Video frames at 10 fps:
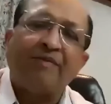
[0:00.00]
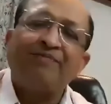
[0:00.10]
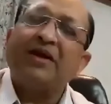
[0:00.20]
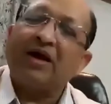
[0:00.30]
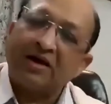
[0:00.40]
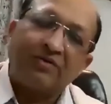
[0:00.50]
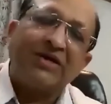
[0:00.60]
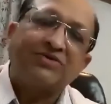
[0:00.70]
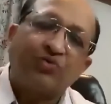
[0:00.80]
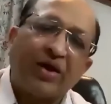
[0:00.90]
Otherwise,
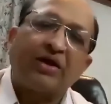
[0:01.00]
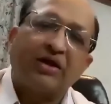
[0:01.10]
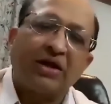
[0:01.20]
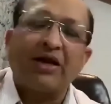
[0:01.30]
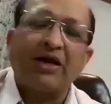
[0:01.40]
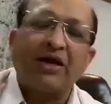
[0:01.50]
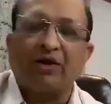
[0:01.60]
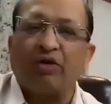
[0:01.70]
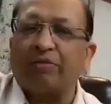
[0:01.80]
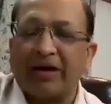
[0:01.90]
wait till April or
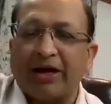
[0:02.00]
May.